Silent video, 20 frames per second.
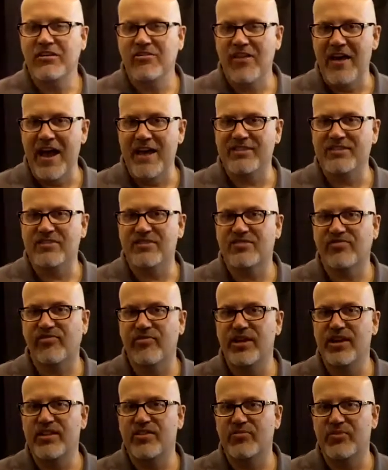
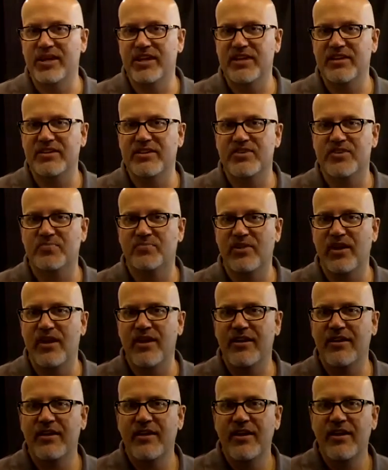glasses-free 3D
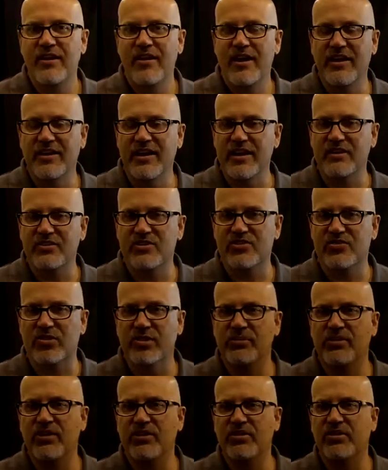display, again
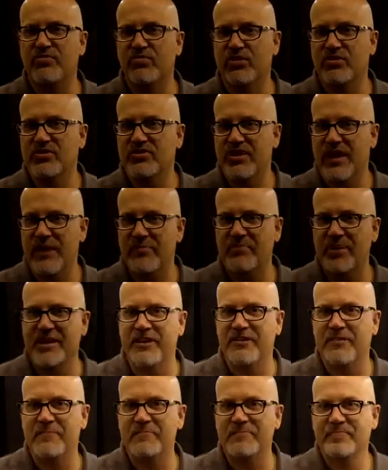distributed through
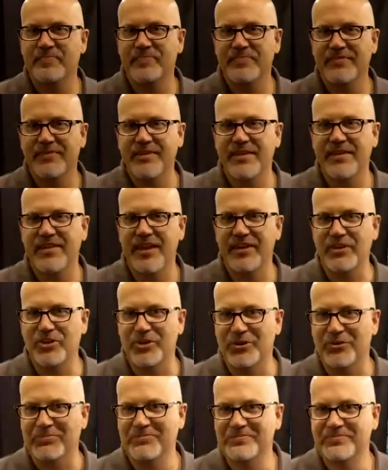Stampede. Thank
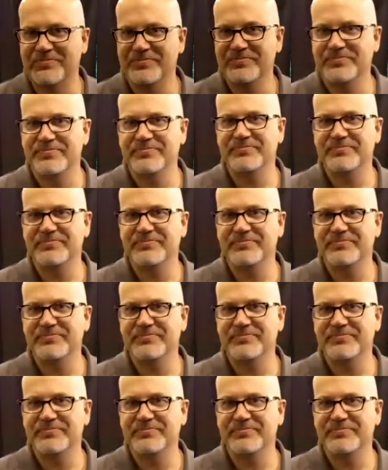you.